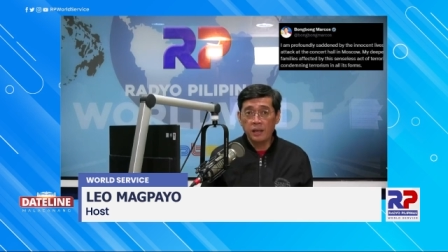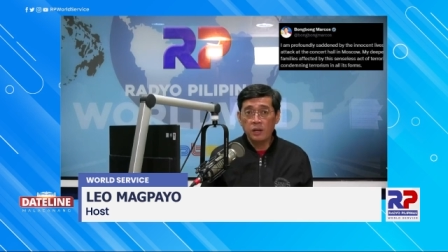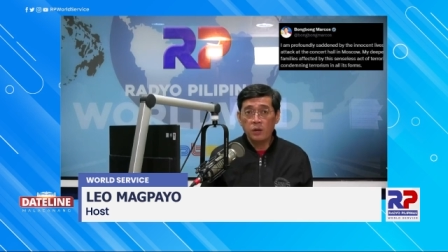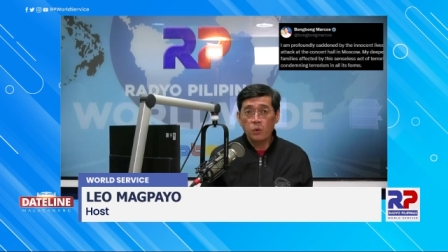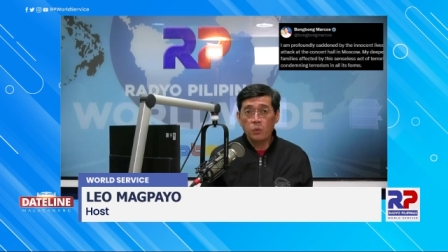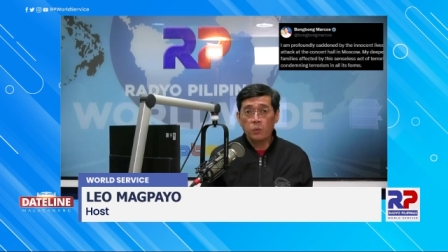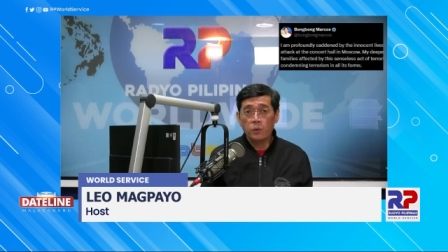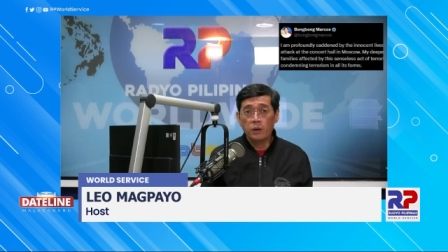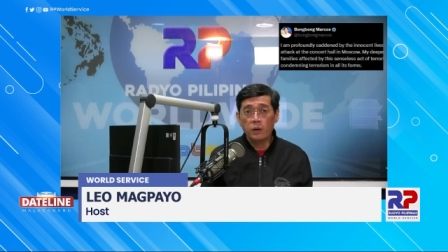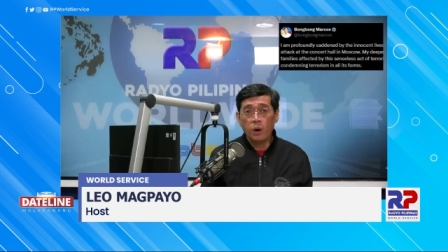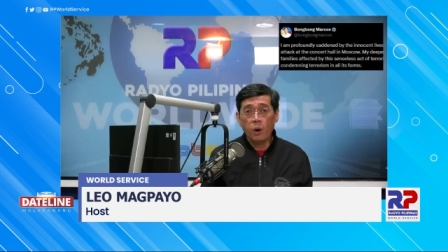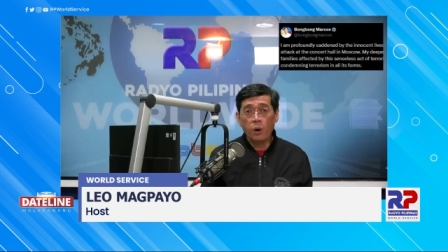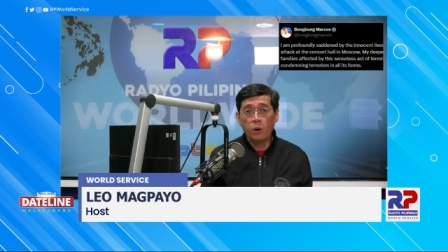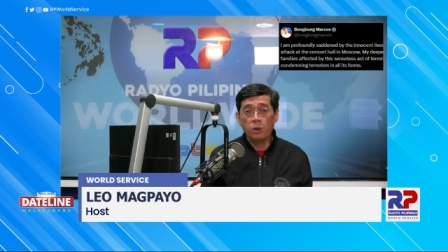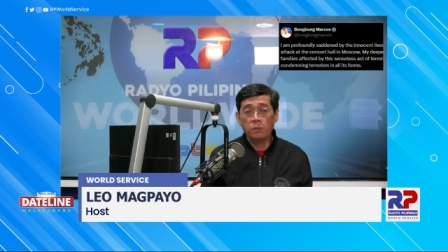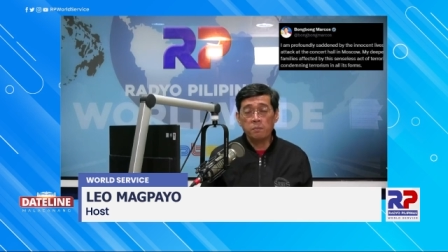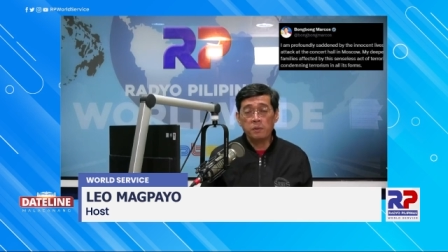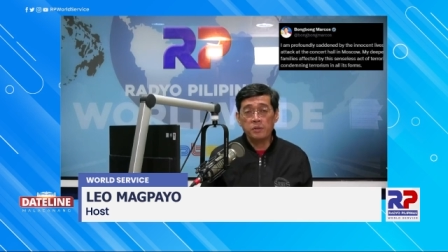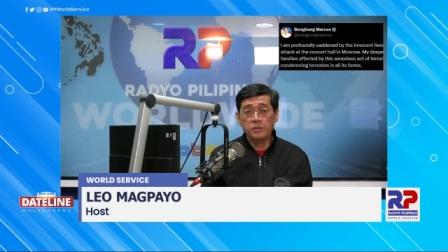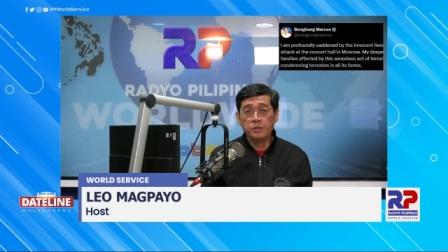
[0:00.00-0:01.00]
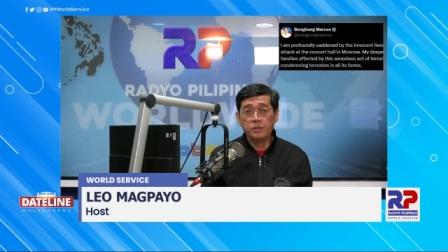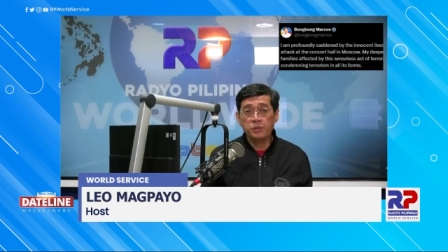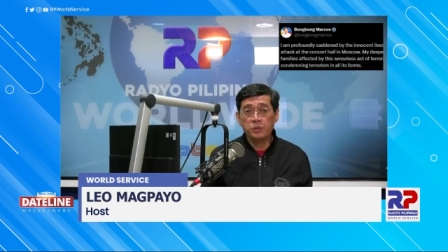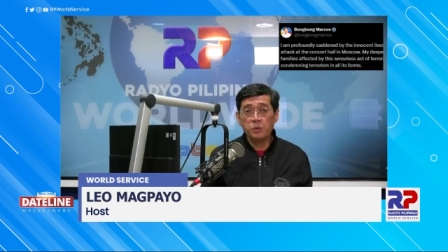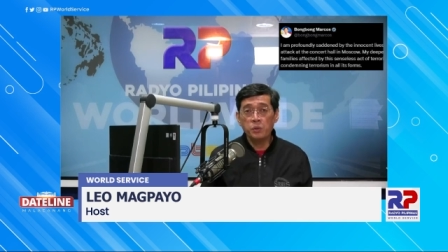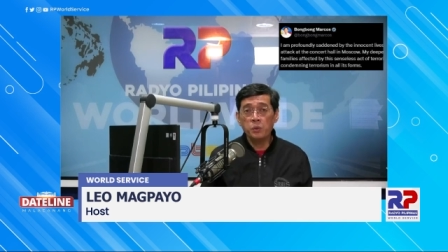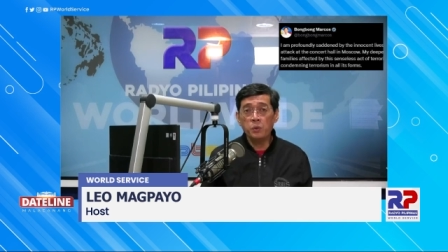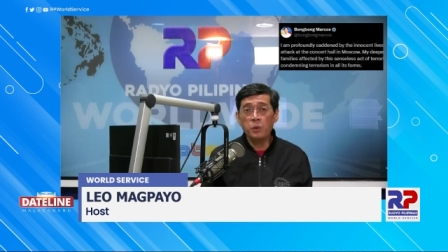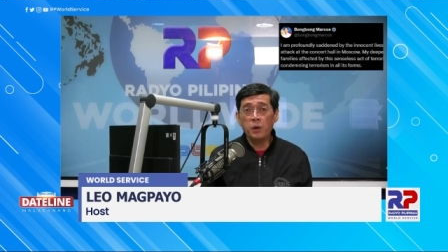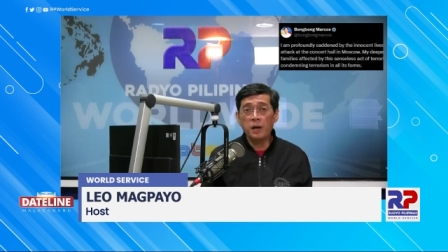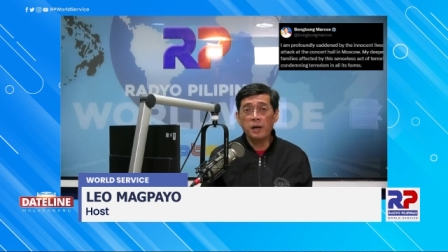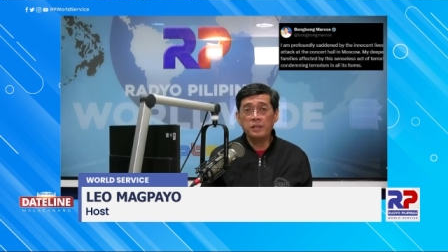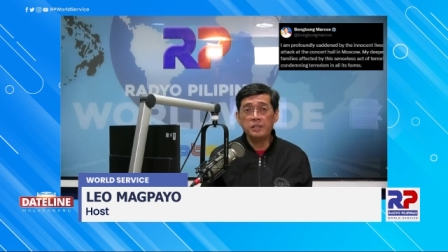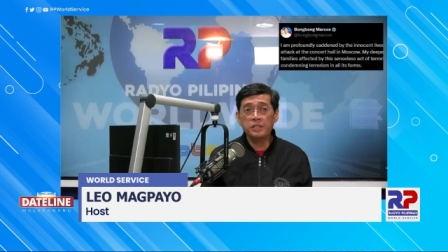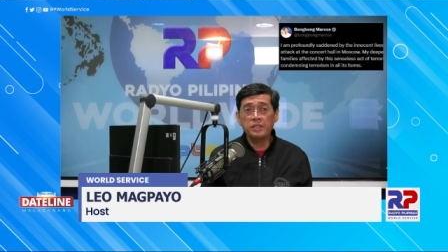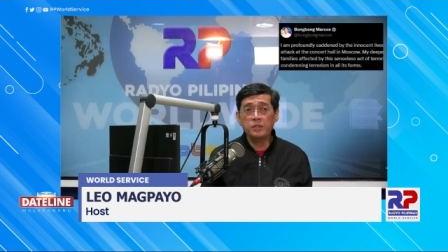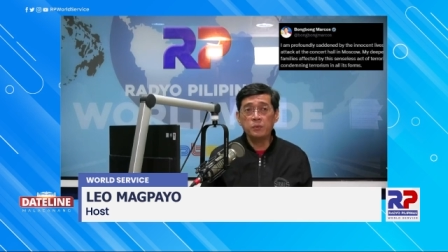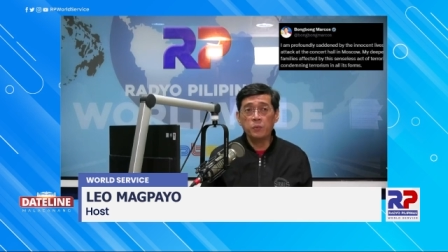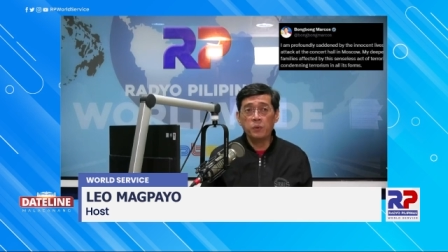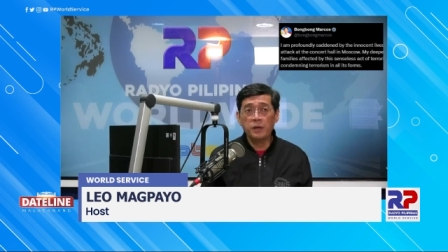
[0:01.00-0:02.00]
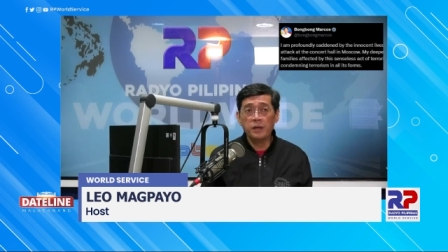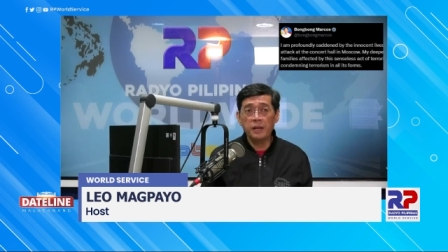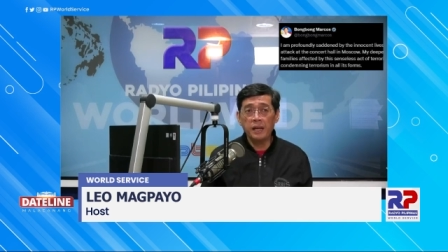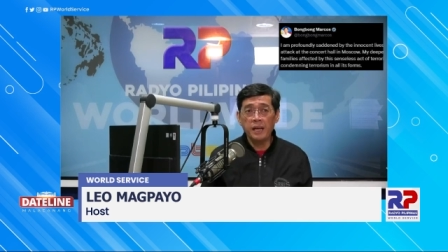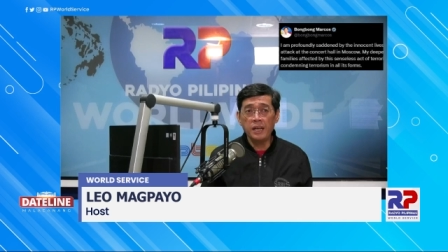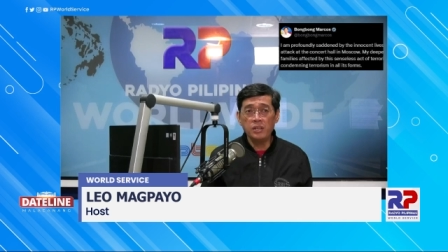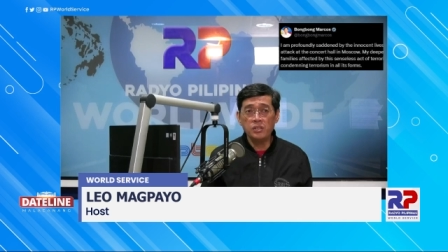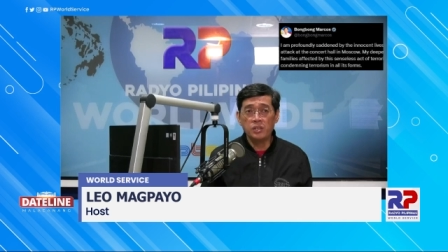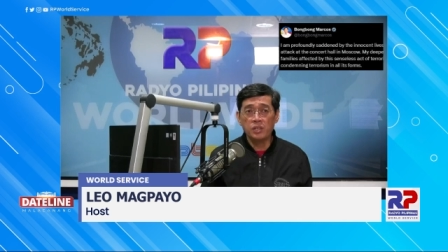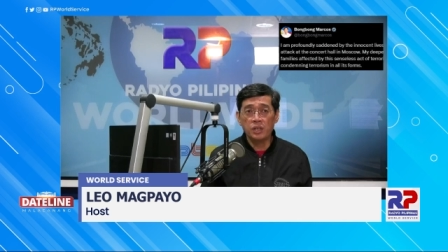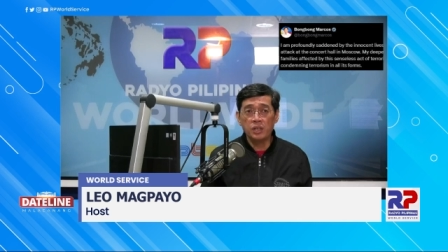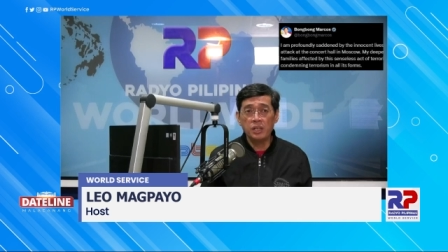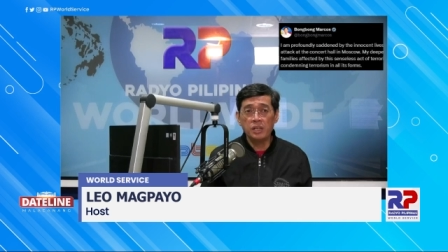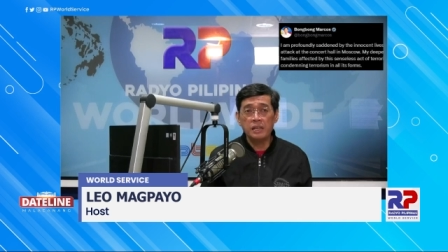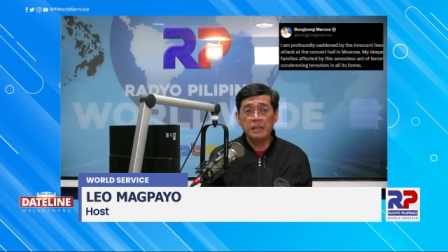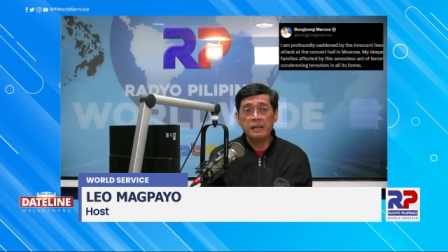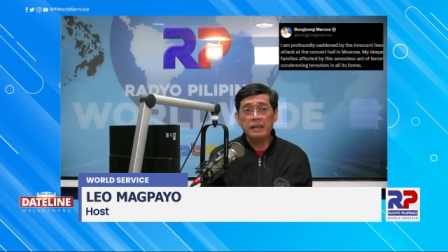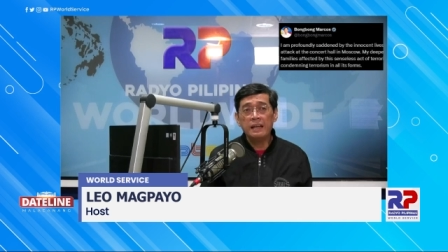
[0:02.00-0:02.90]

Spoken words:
where almost 200 were injured